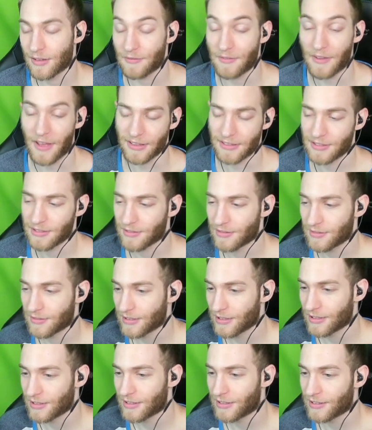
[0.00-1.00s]

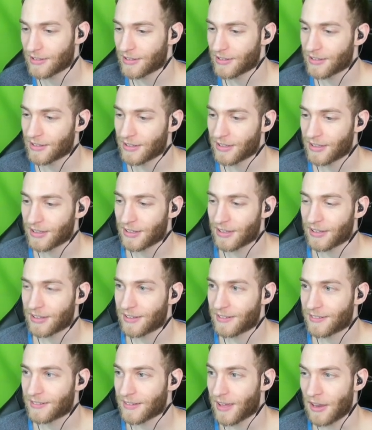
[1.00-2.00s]
I
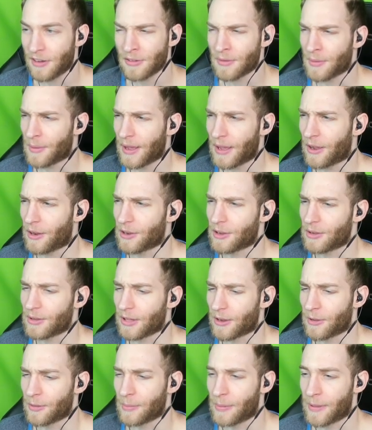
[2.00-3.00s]
don't know why are you
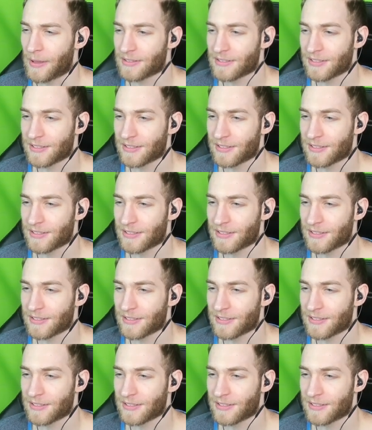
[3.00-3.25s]
there so with this.